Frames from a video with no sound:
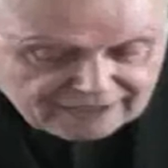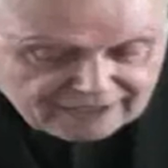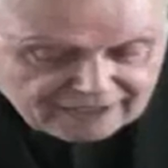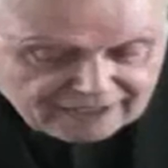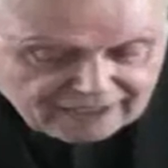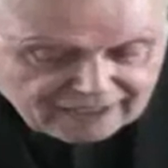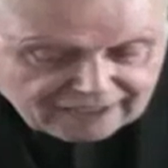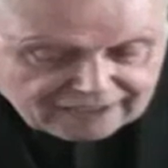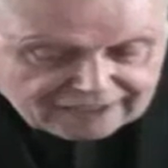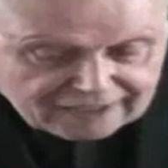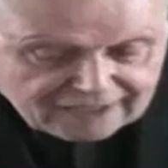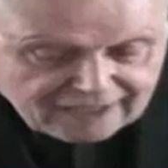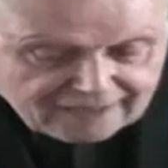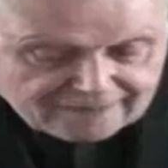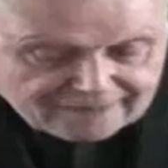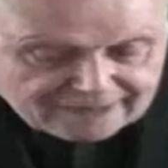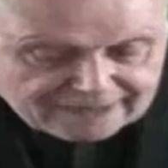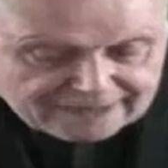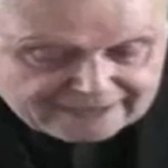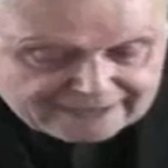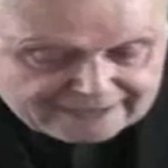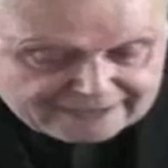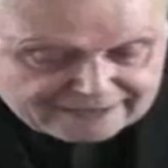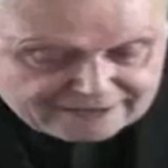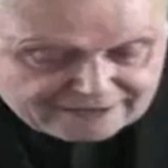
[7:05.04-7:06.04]

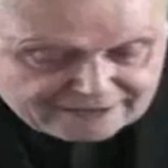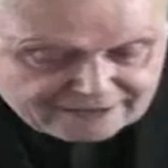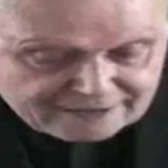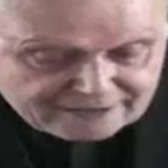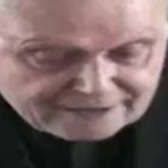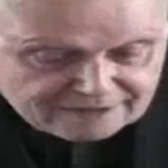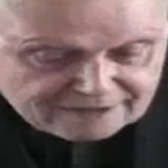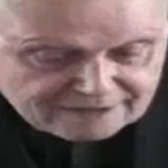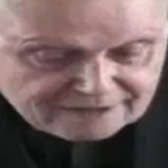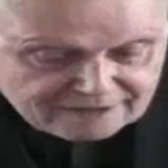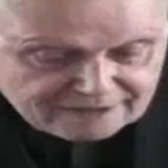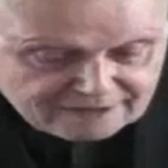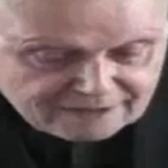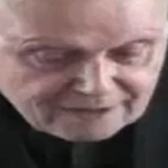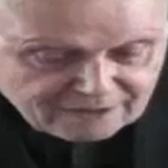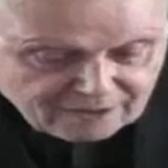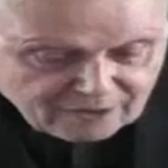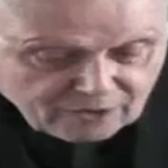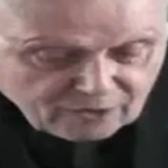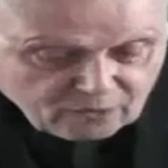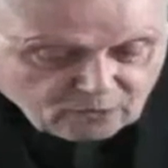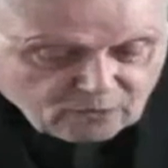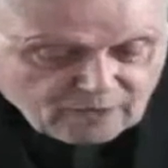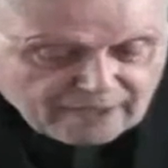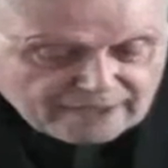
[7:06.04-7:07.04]
resurrection, the
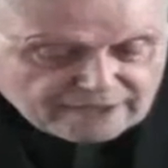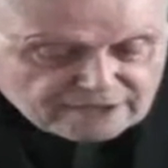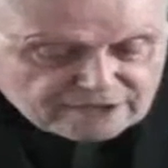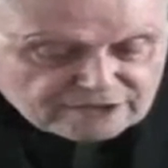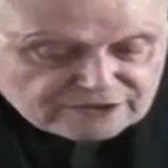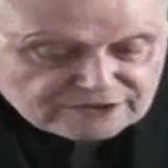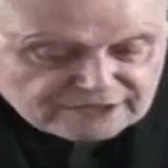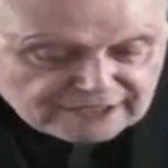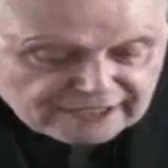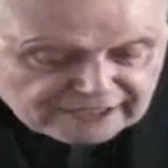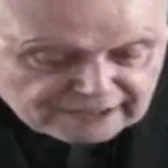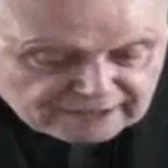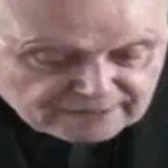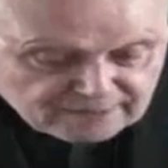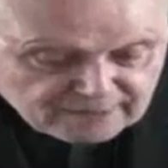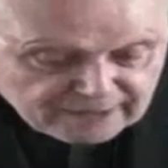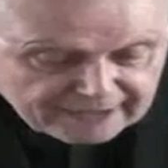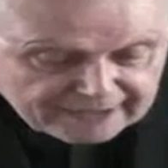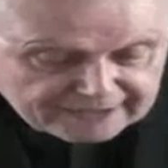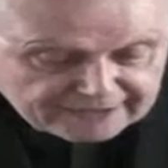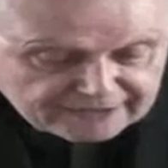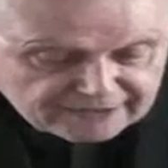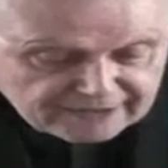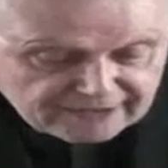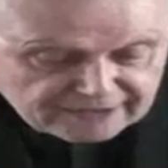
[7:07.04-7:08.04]
need for a common
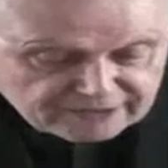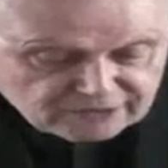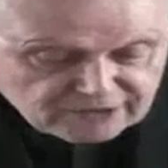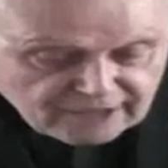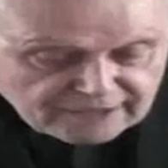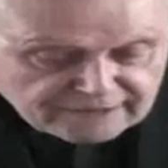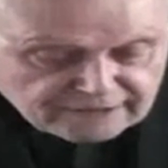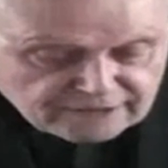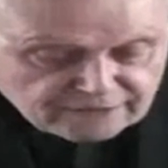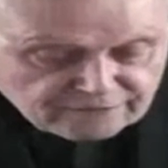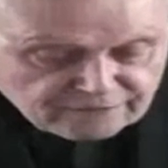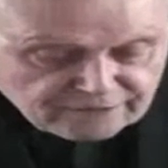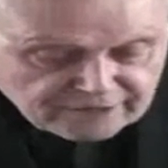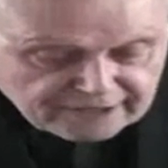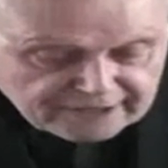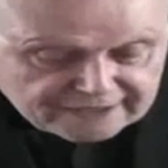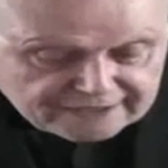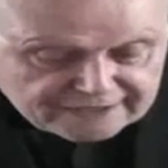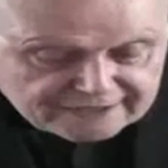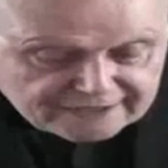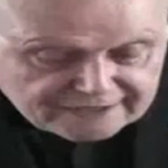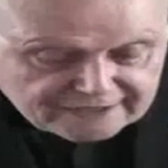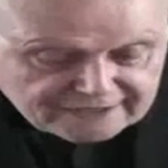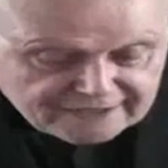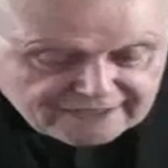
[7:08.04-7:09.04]
liturgy, a
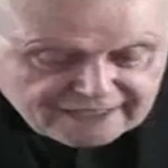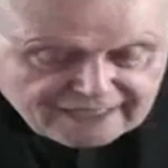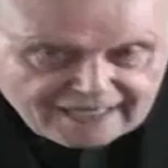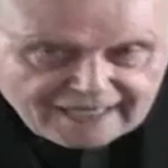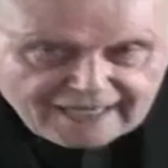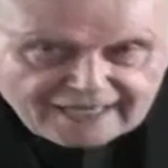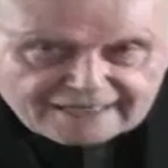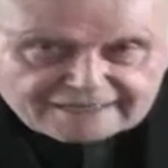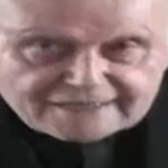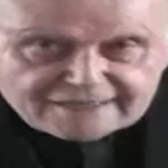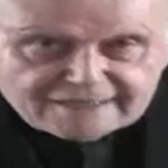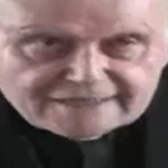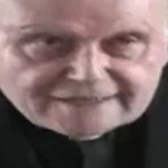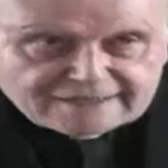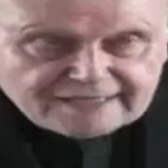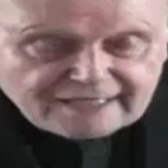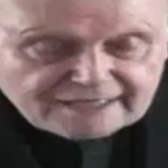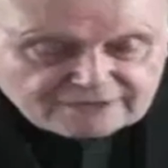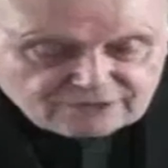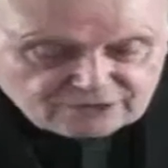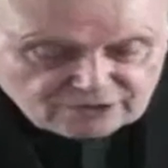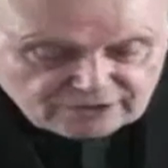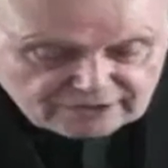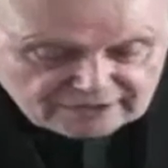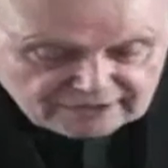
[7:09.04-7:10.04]
common Easter,
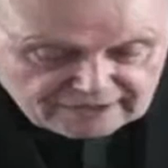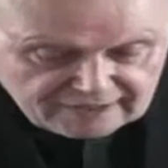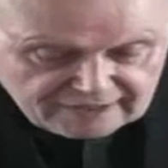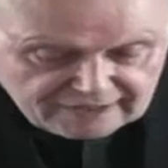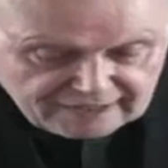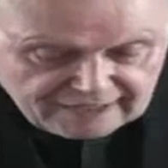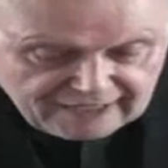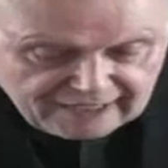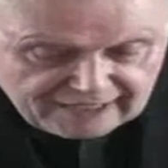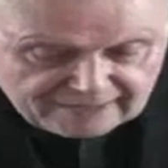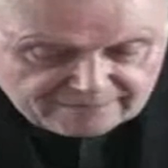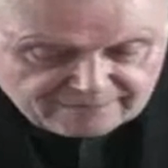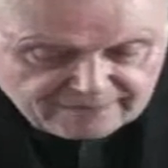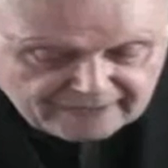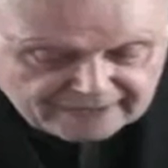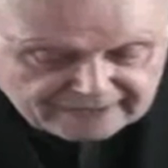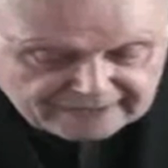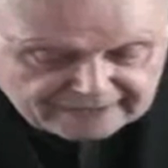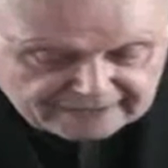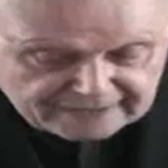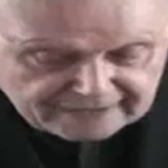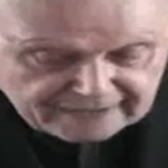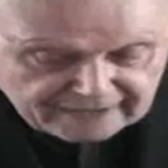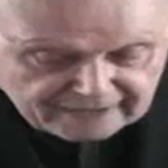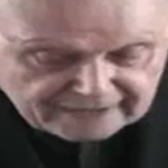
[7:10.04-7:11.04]
or when to
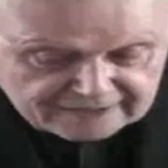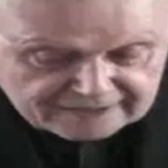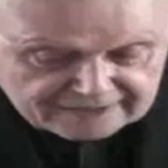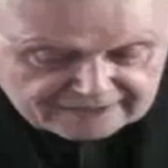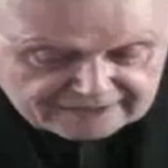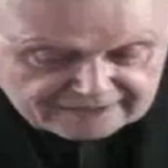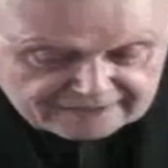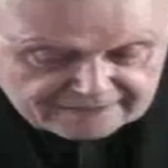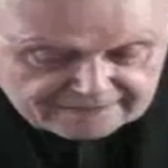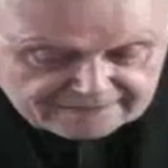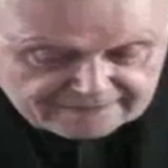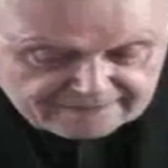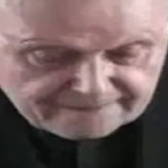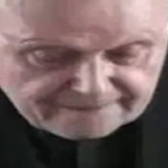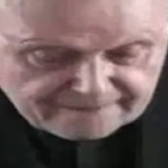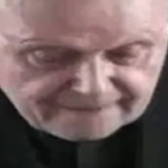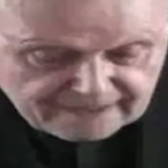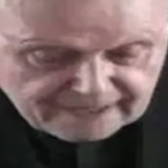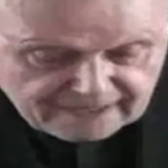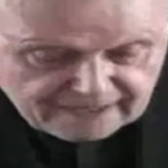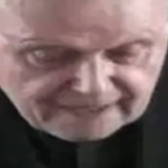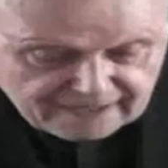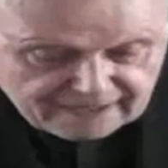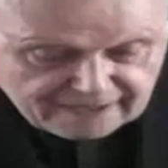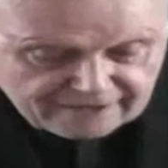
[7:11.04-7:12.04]
celebrate such other
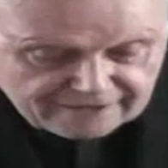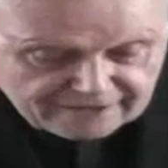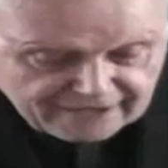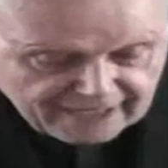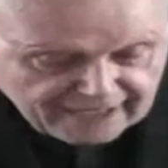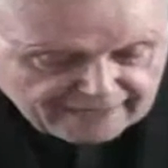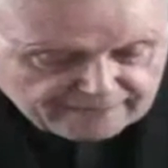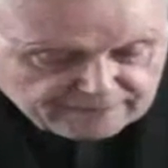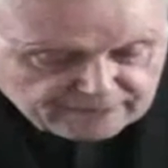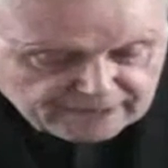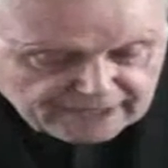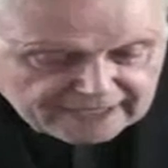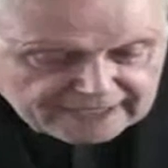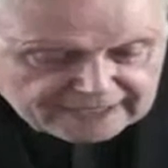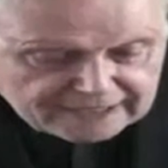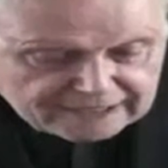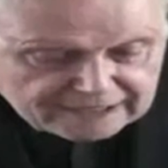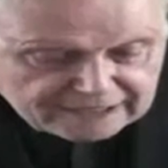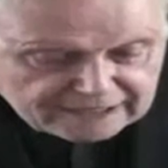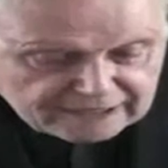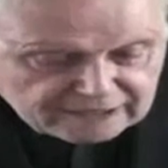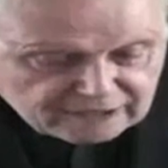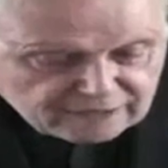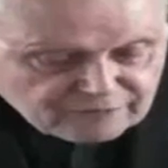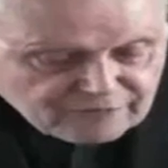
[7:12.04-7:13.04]
feasts as
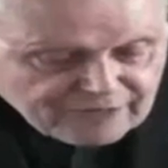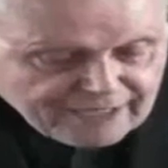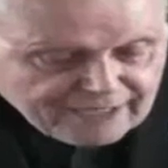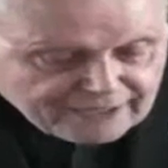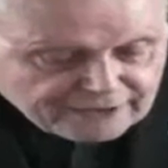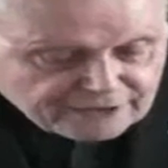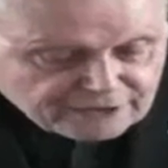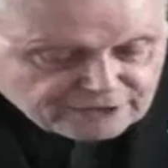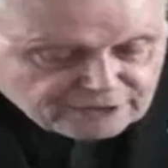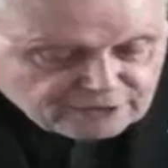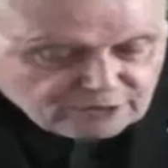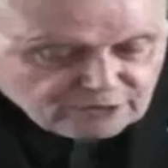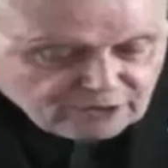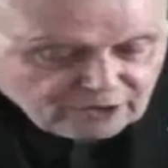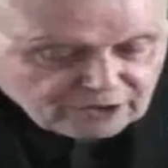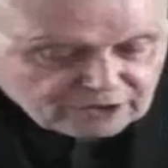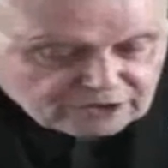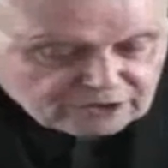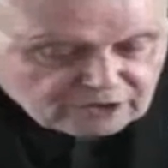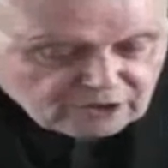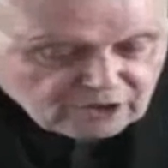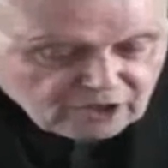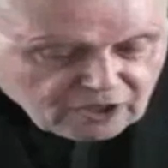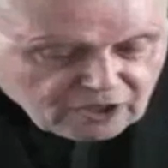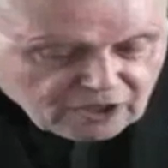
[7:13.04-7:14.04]
Ascension and
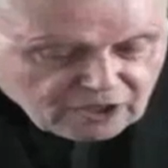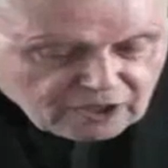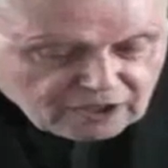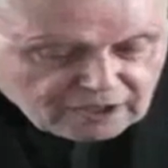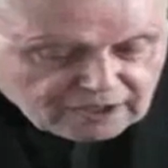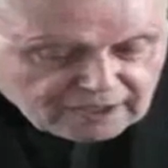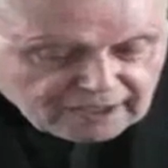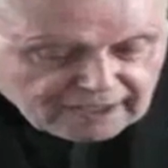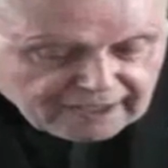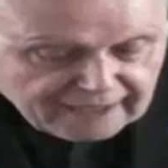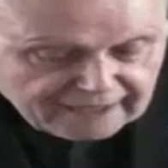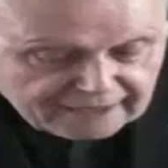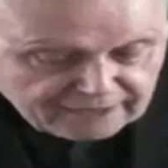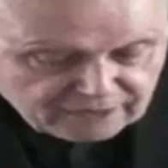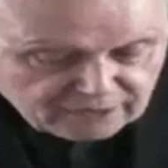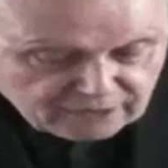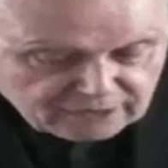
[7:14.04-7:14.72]
Pentecost.